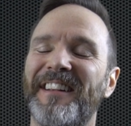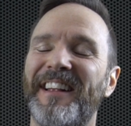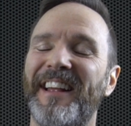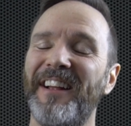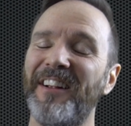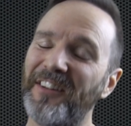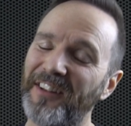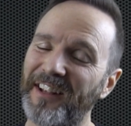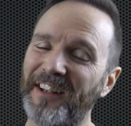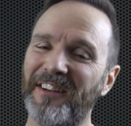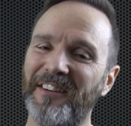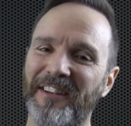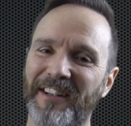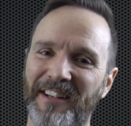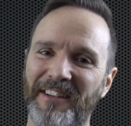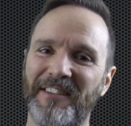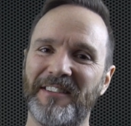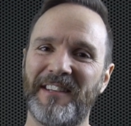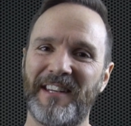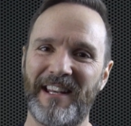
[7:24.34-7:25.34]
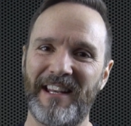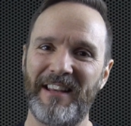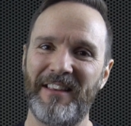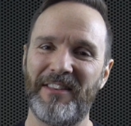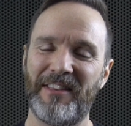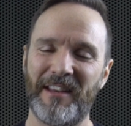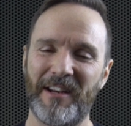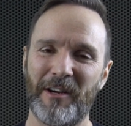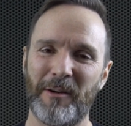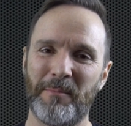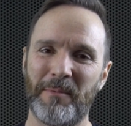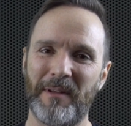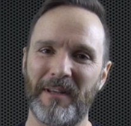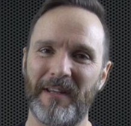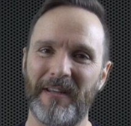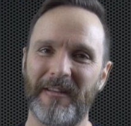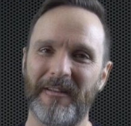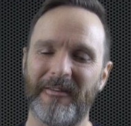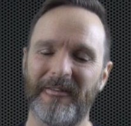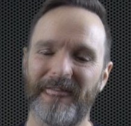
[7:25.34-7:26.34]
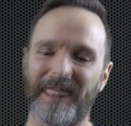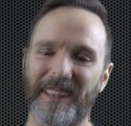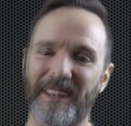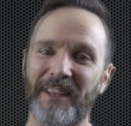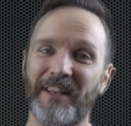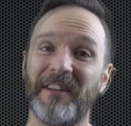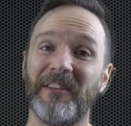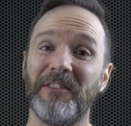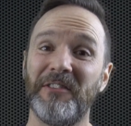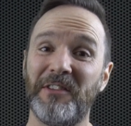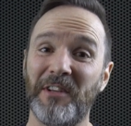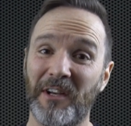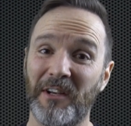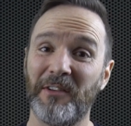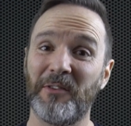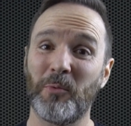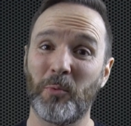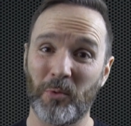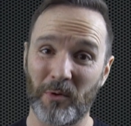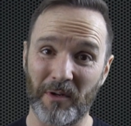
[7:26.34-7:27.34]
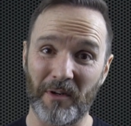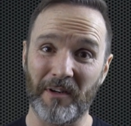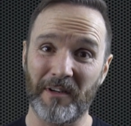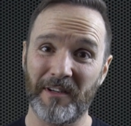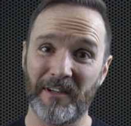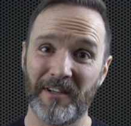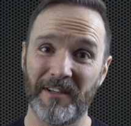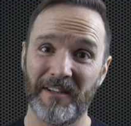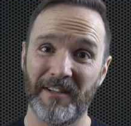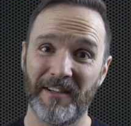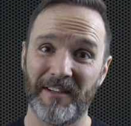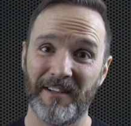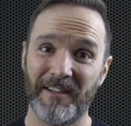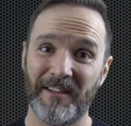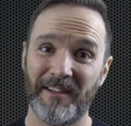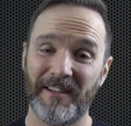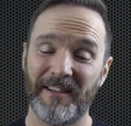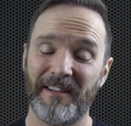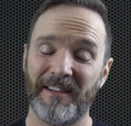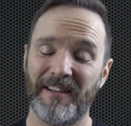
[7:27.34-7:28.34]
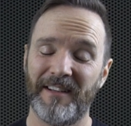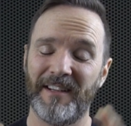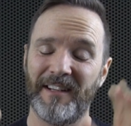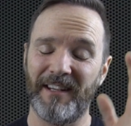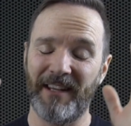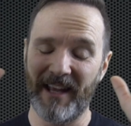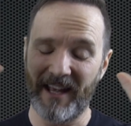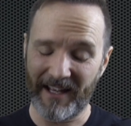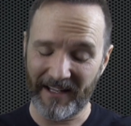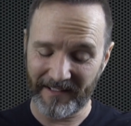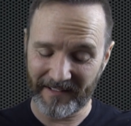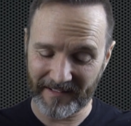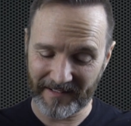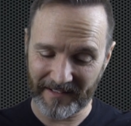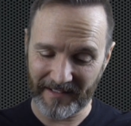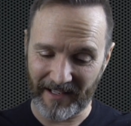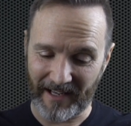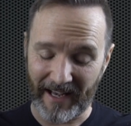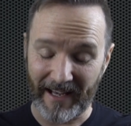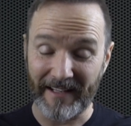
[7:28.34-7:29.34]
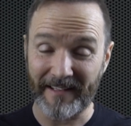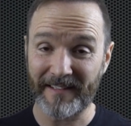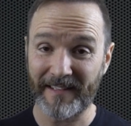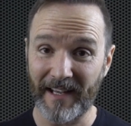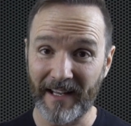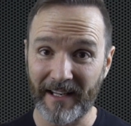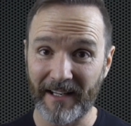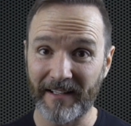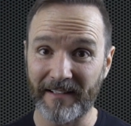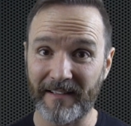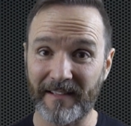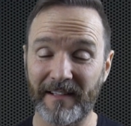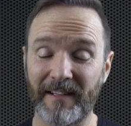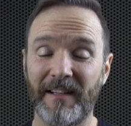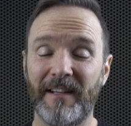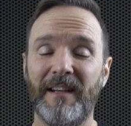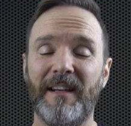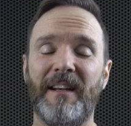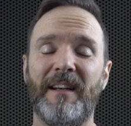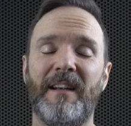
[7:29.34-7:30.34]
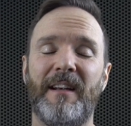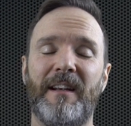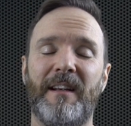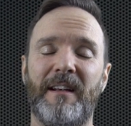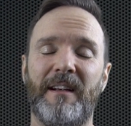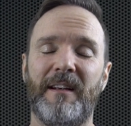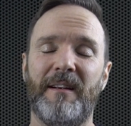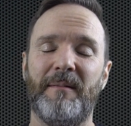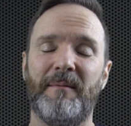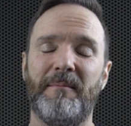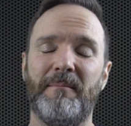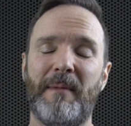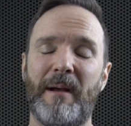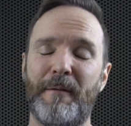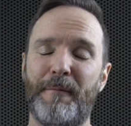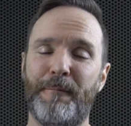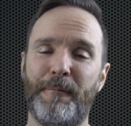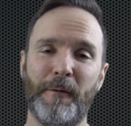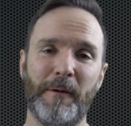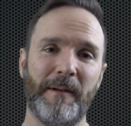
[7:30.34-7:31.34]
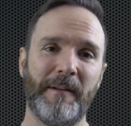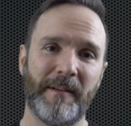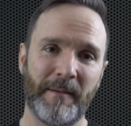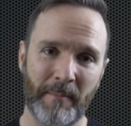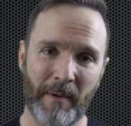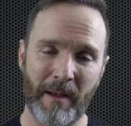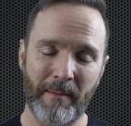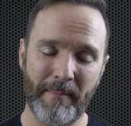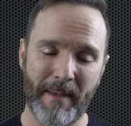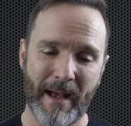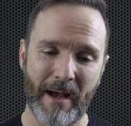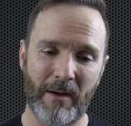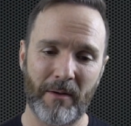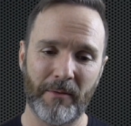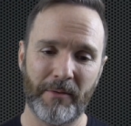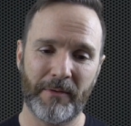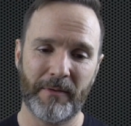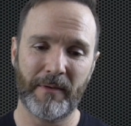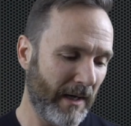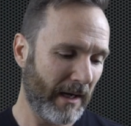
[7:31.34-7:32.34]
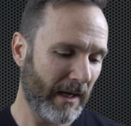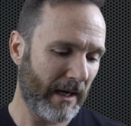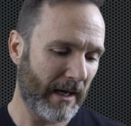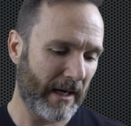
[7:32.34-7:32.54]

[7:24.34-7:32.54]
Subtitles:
LLLT therapy does work. Yes, I said it. My foot is in my mouth.